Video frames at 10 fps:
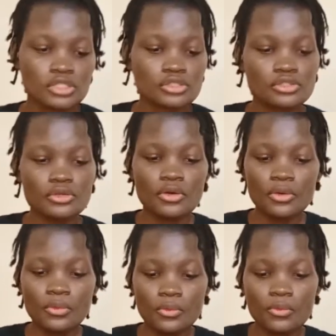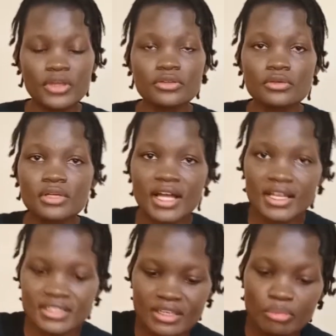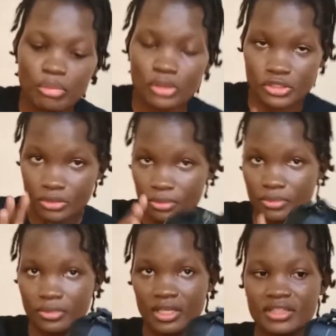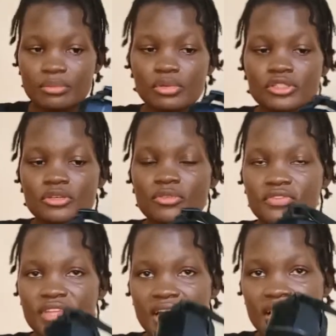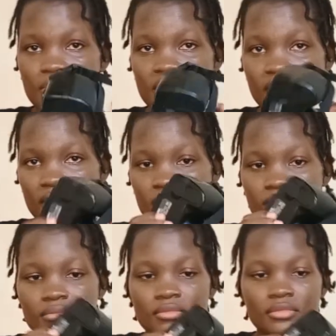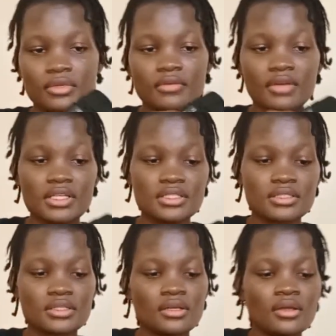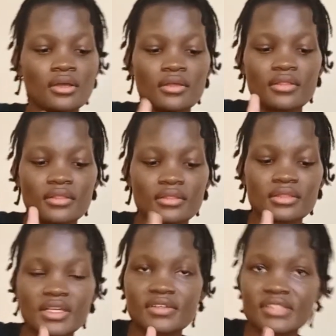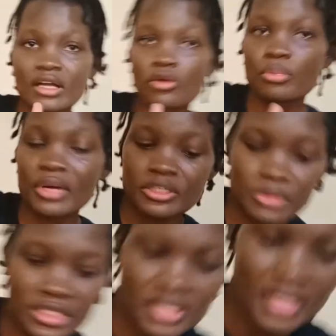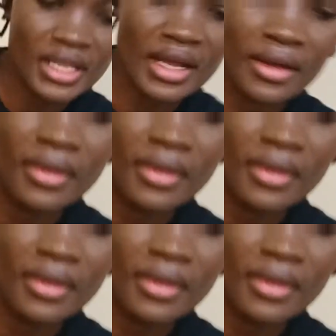So when you look at the bottom of the camera, right, there is a compartment here.